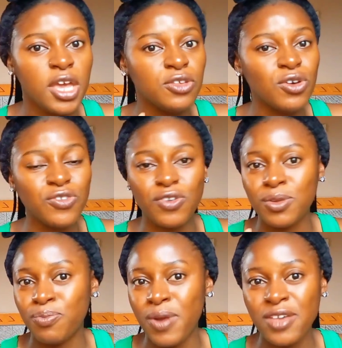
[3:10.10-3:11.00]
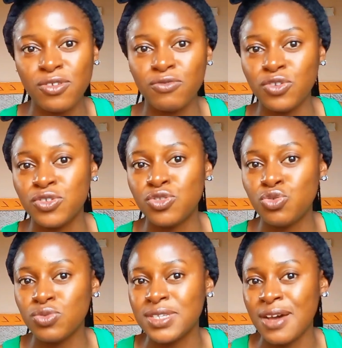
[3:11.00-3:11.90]
It goes for the price of just
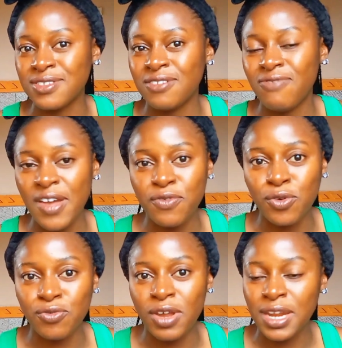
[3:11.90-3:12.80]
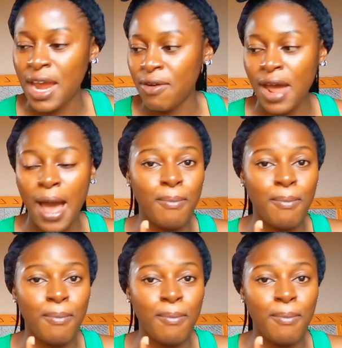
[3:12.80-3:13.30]
2,500 naira.